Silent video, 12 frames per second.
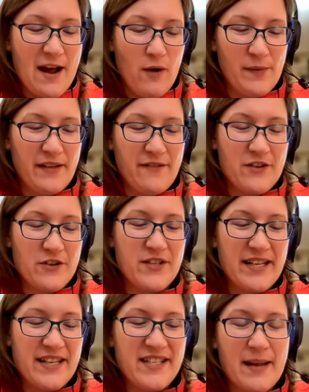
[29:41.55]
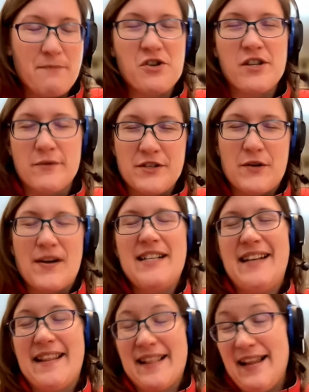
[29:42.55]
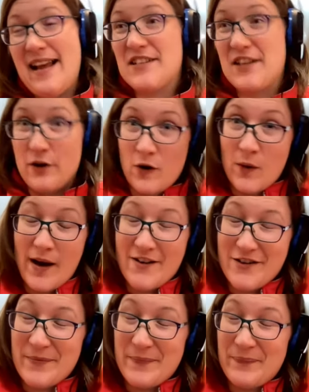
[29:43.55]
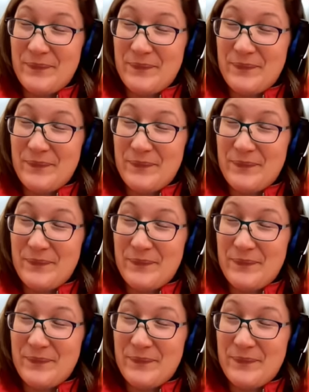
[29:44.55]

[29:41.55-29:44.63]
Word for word: I believe there's an exemption that was granted in the last go around,